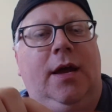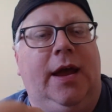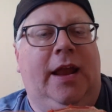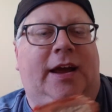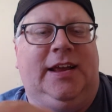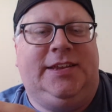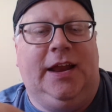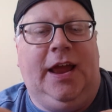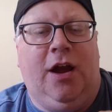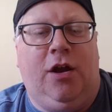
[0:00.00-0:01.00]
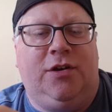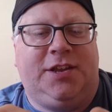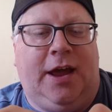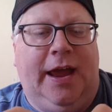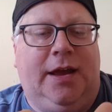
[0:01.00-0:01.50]
And like I said, here it
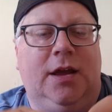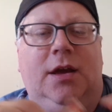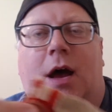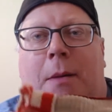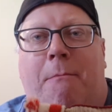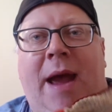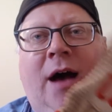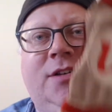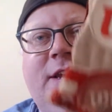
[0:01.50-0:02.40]
looks like a mouse